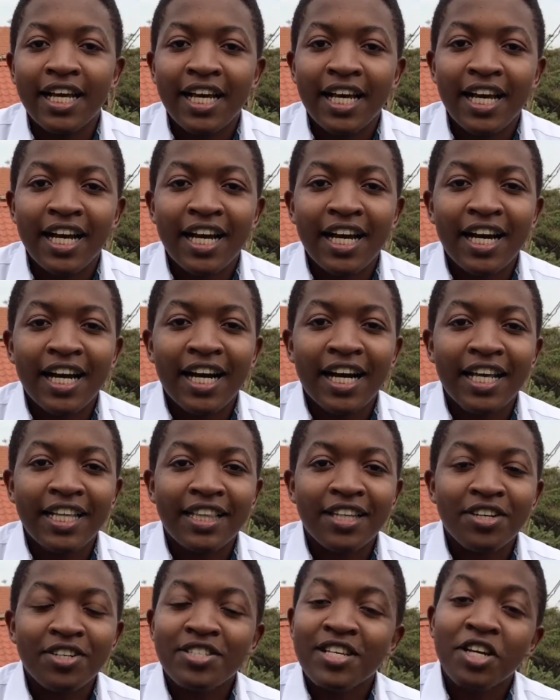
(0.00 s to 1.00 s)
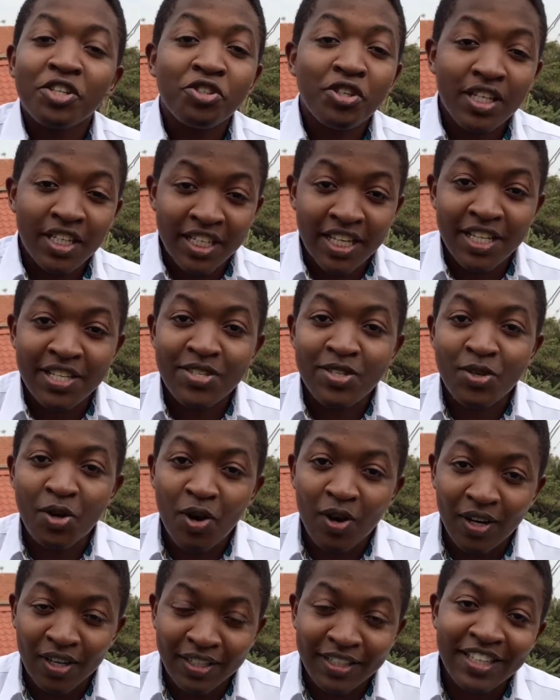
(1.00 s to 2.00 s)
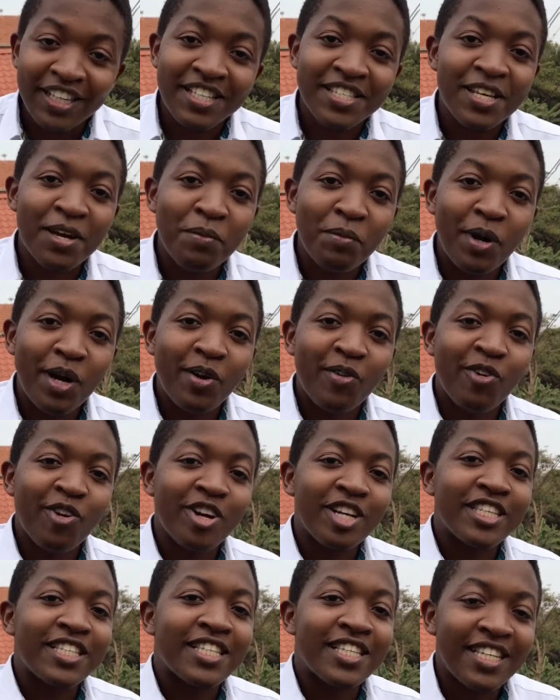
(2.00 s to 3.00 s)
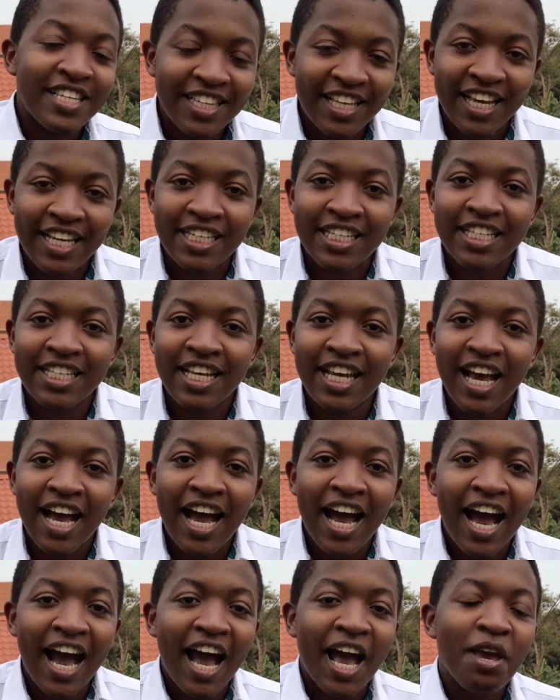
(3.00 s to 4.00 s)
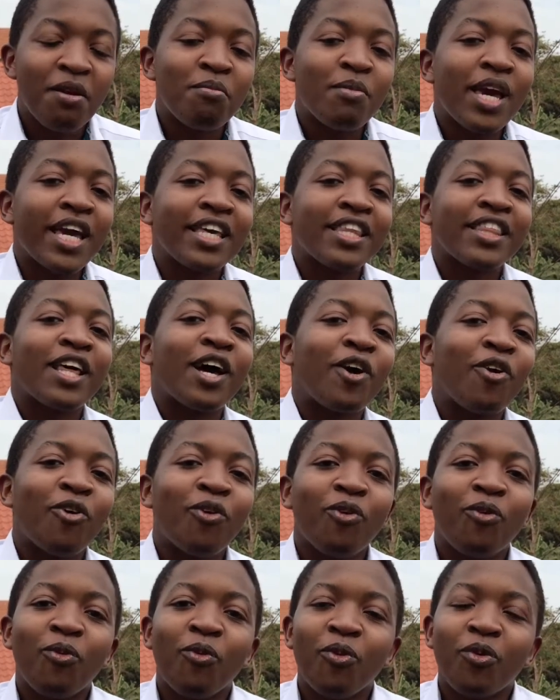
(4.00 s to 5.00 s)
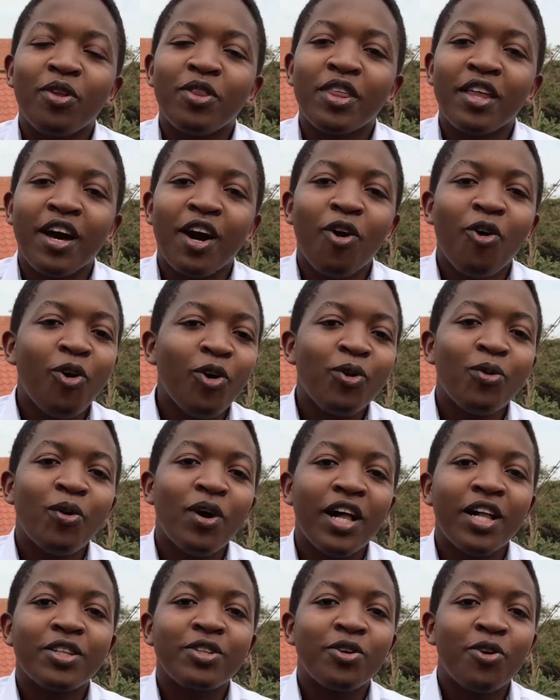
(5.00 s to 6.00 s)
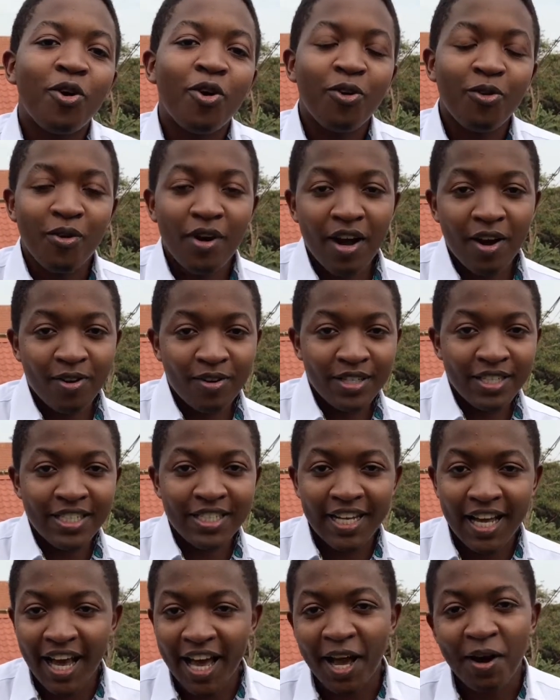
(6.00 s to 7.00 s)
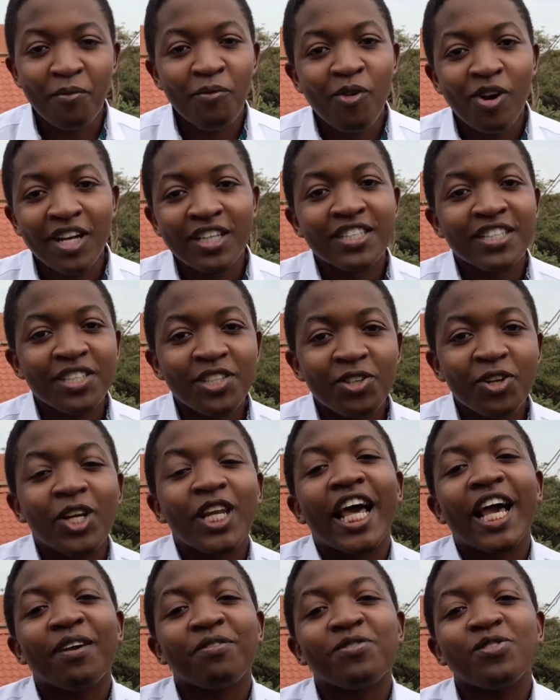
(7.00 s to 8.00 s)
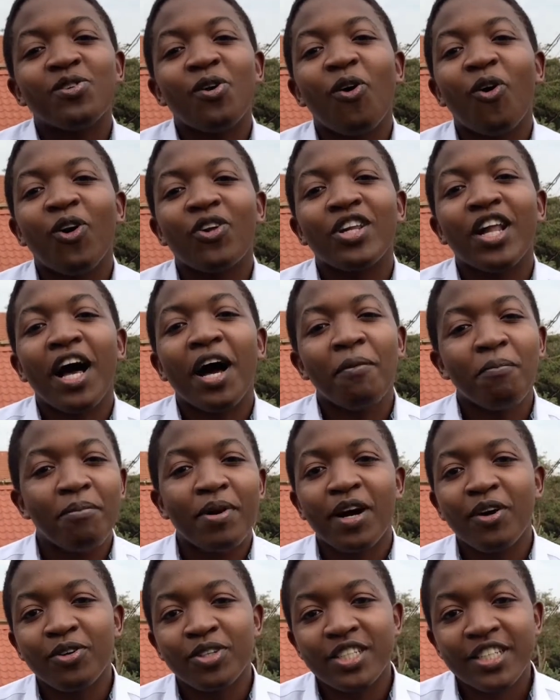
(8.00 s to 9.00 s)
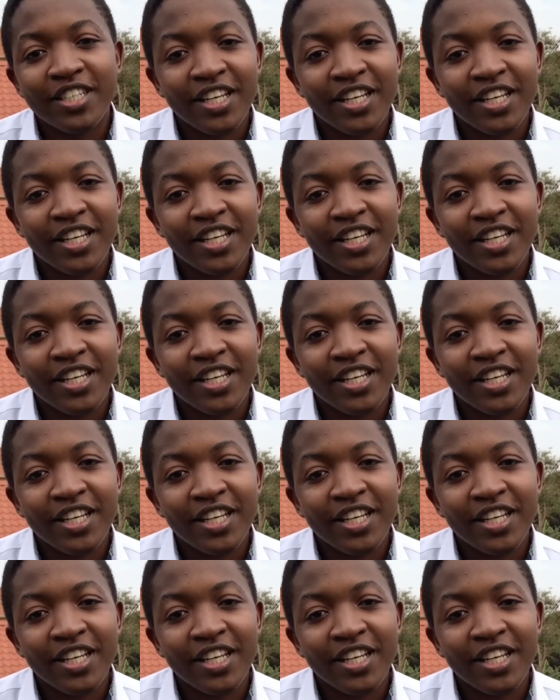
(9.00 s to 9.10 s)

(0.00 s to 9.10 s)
There was actually a song that someone wrote that I make the whole world go round. I am what your life's all about.